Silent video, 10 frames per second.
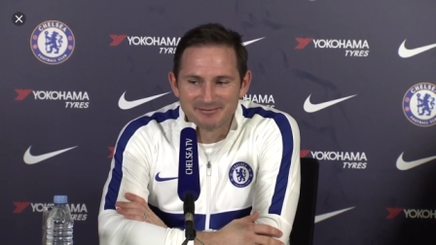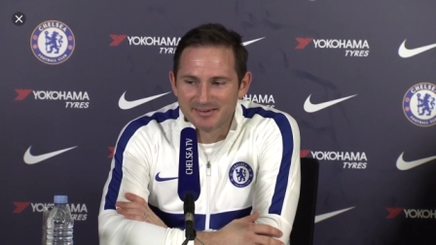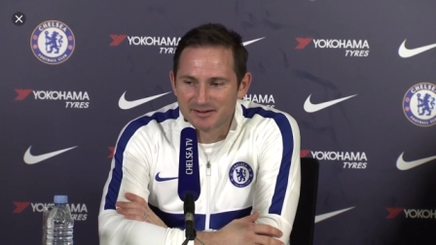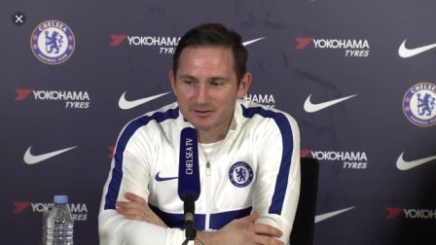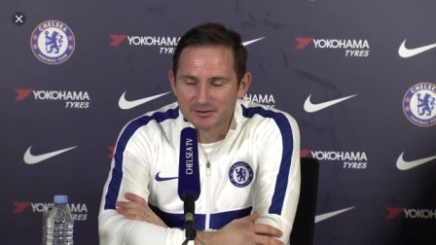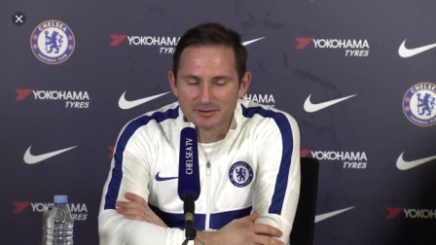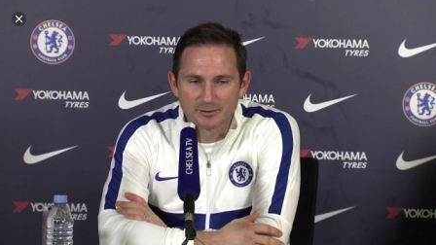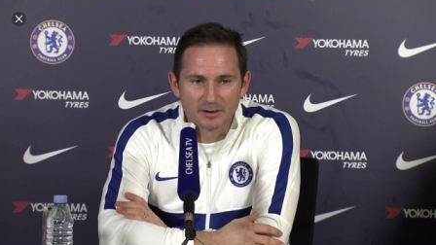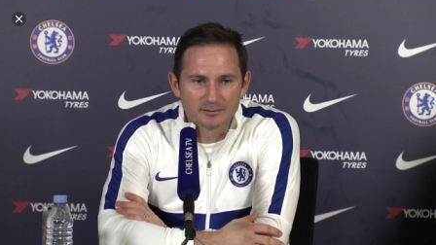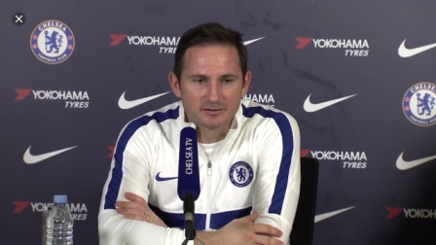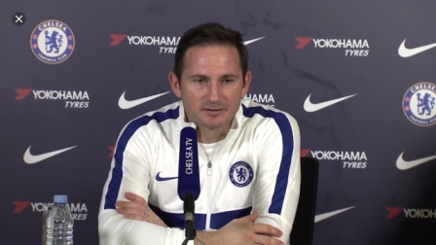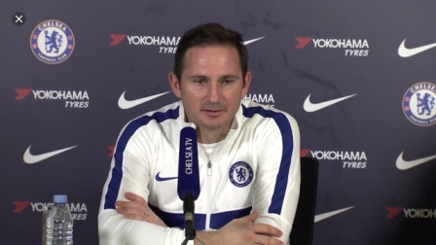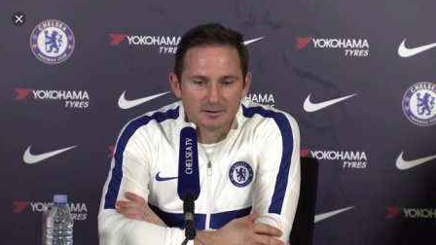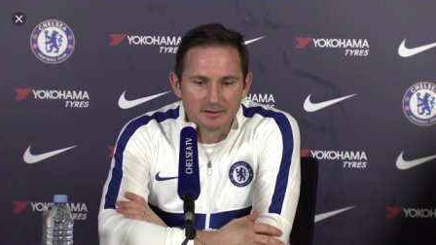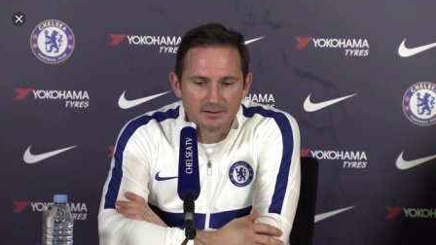So if
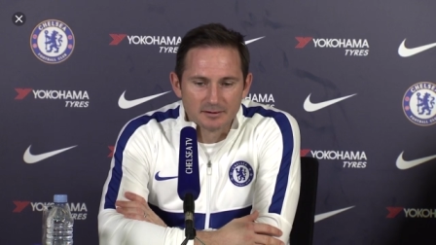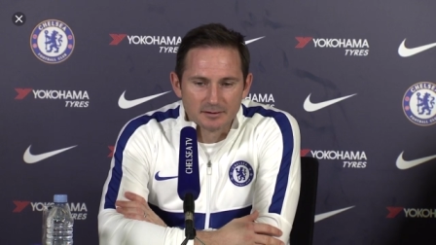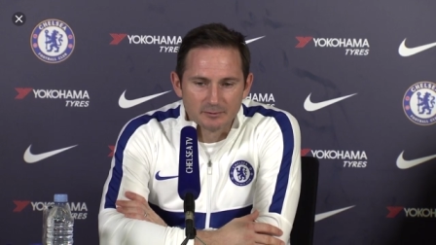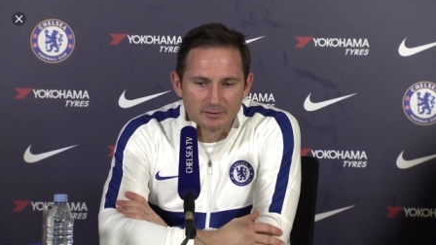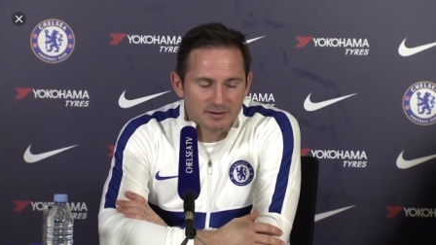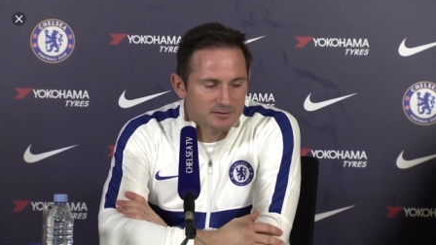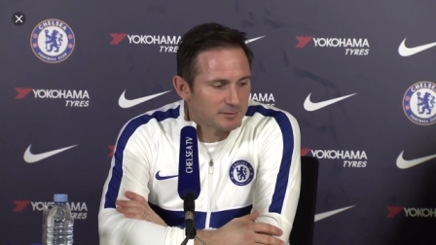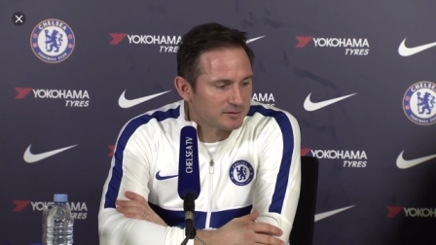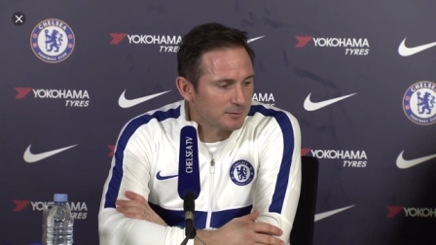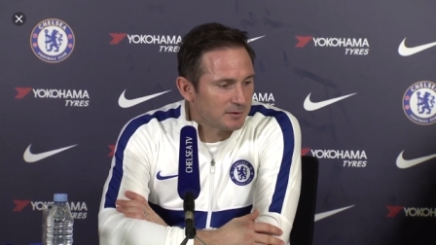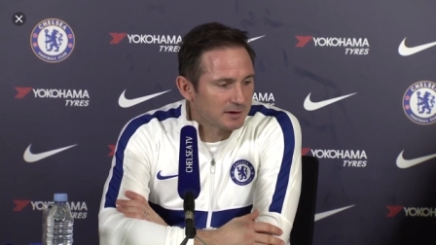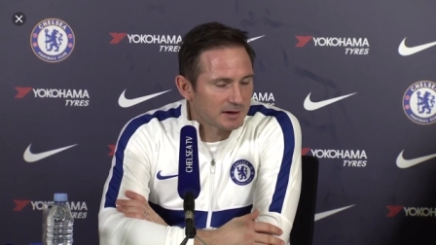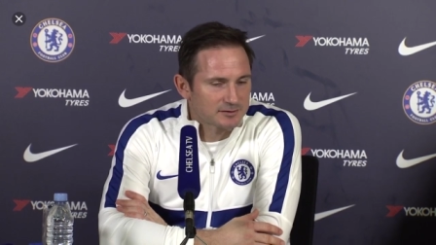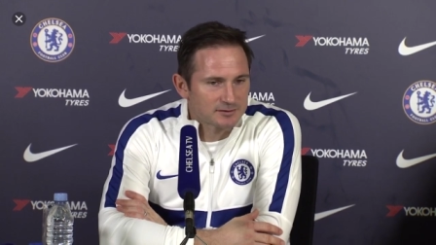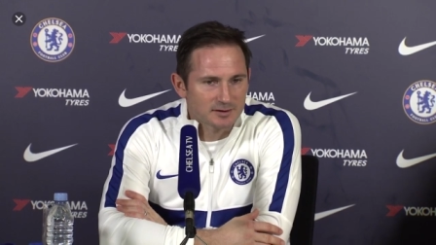you think
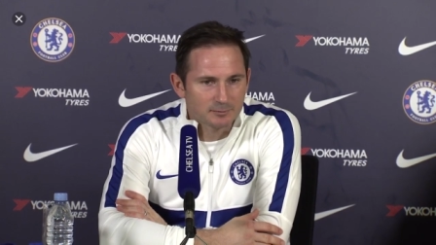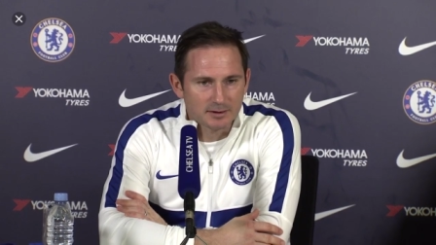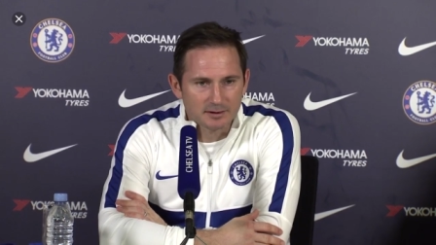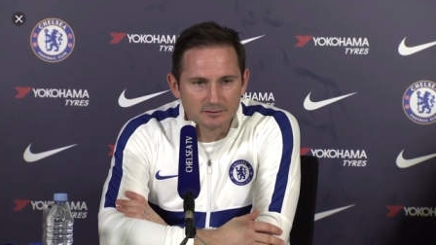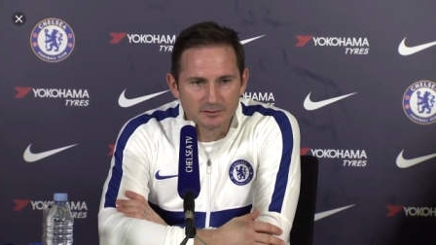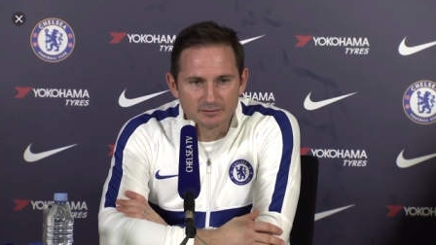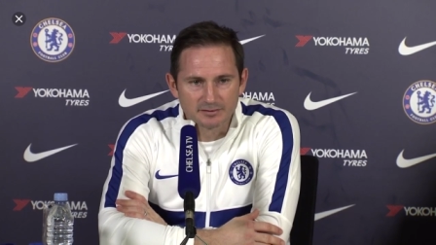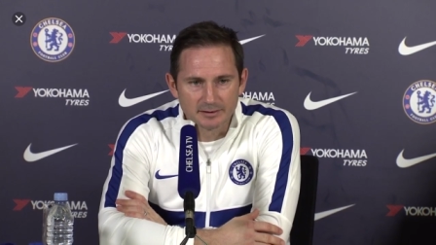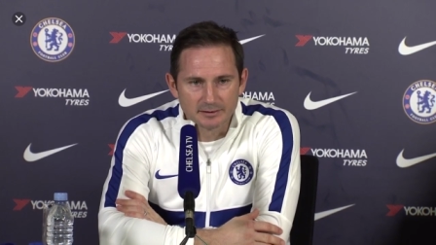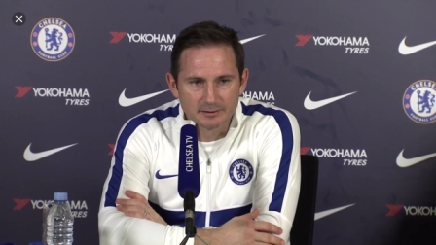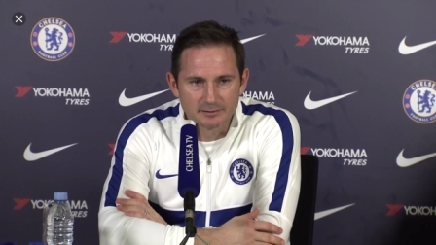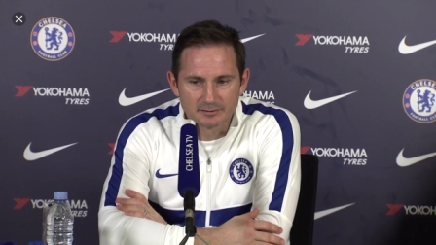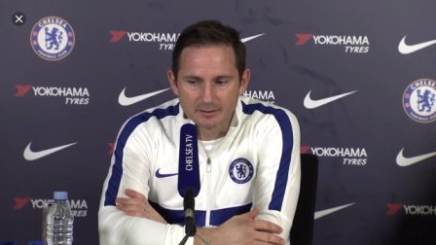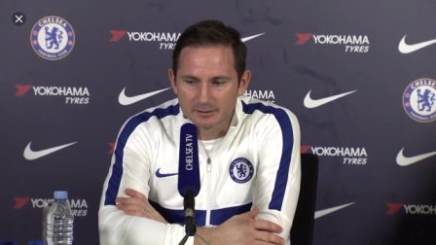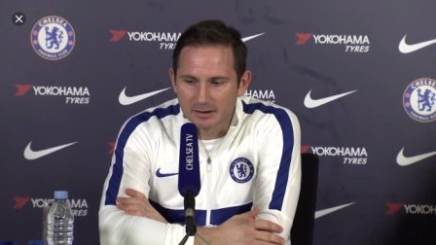that I'm doing a good job,
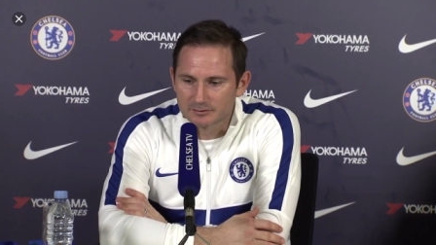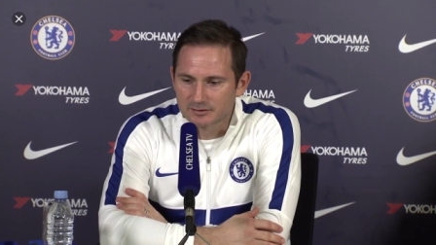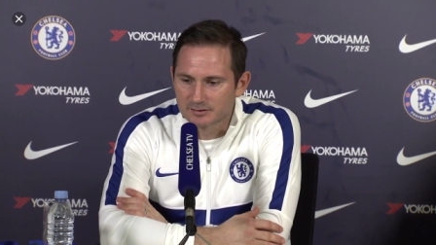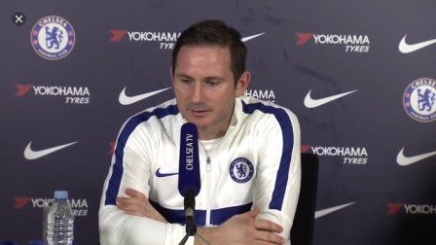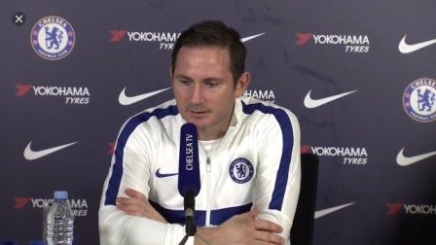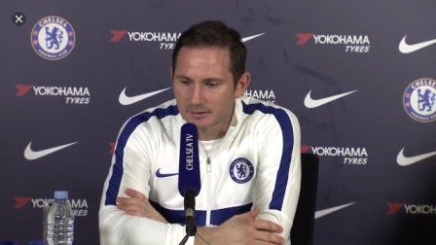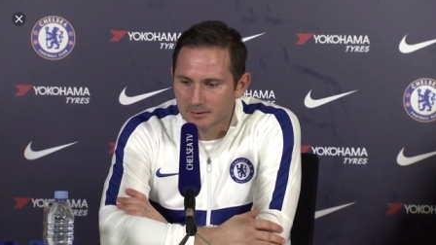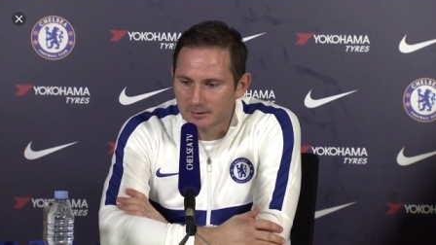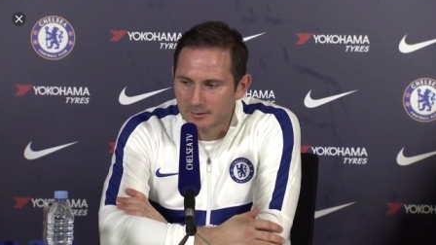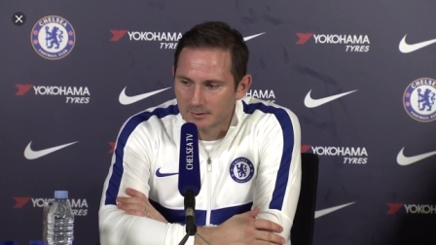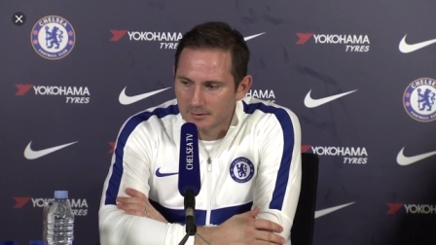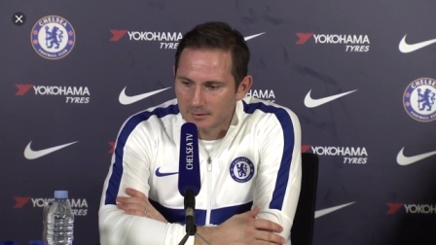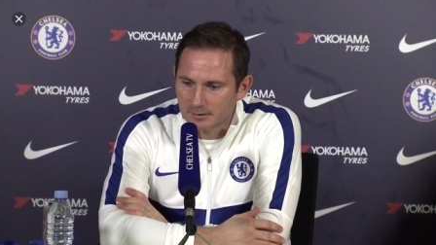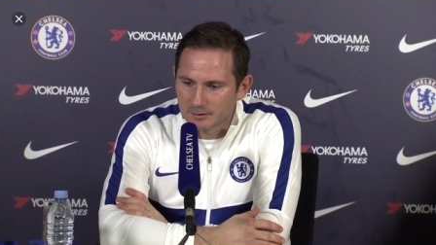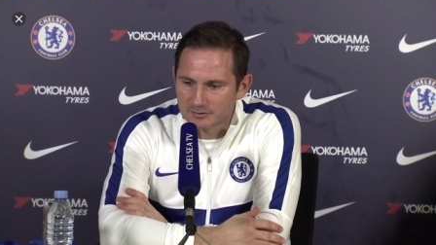please leave a like
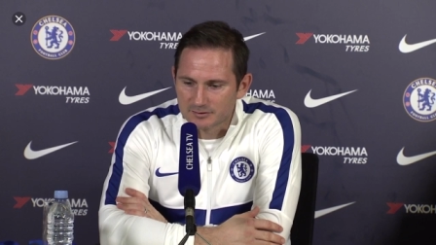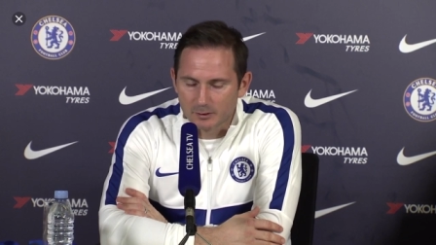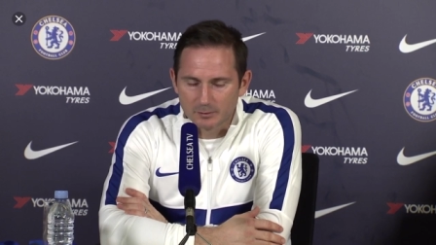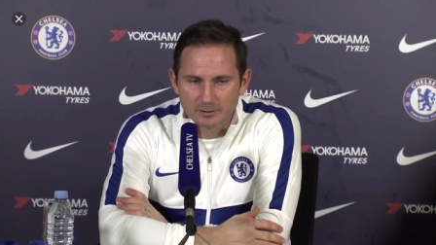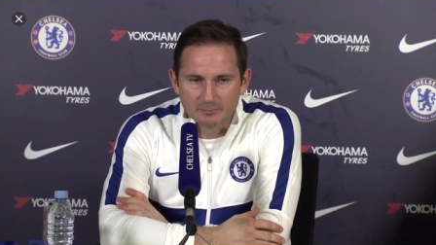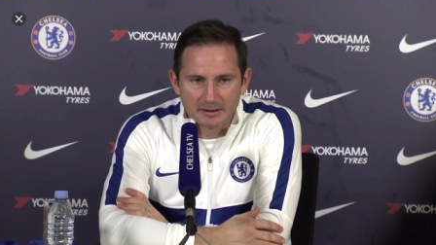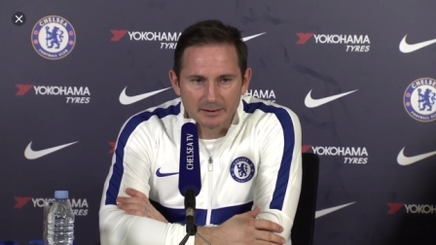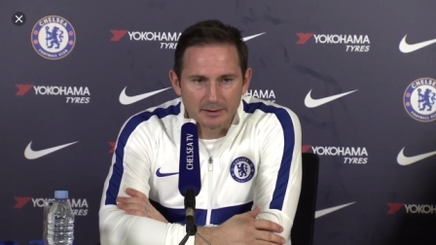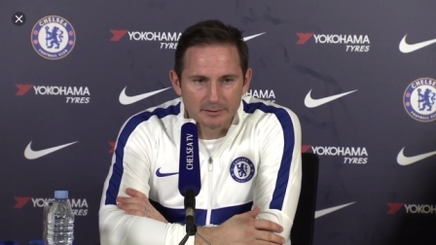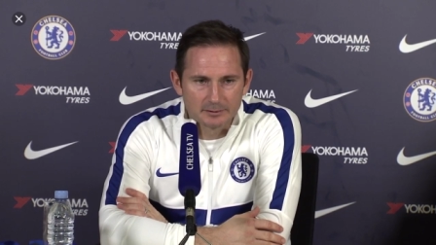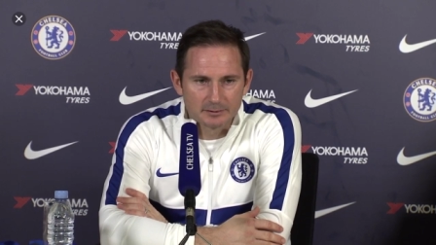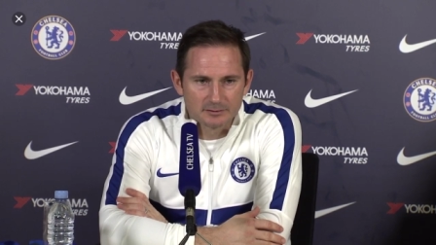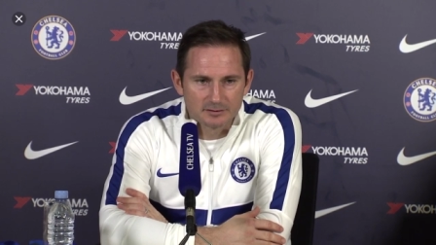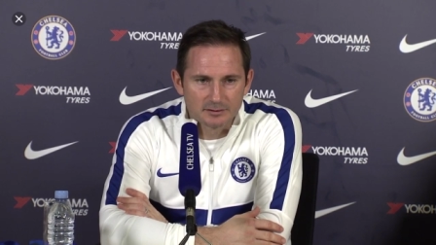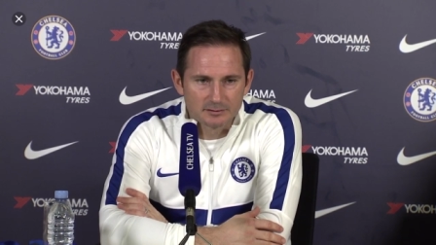and
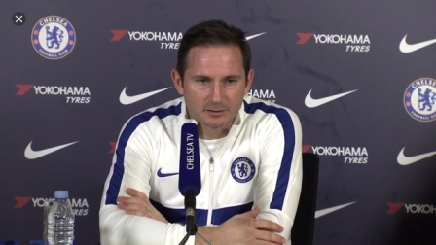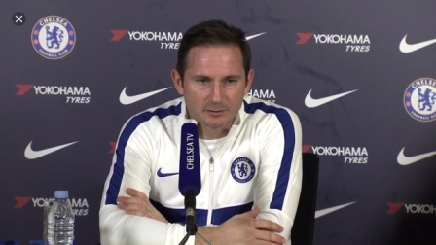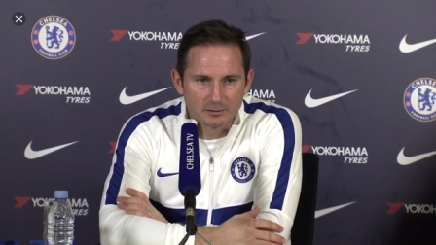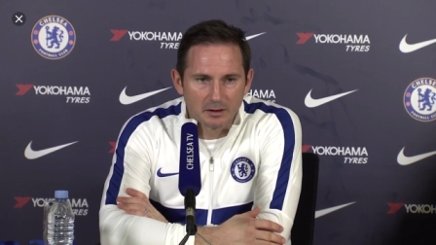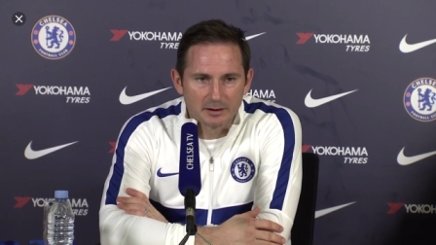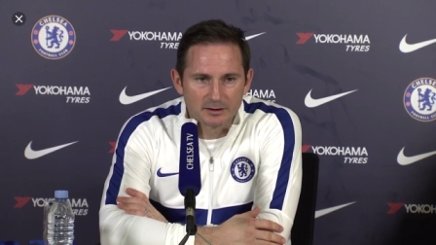subscribe,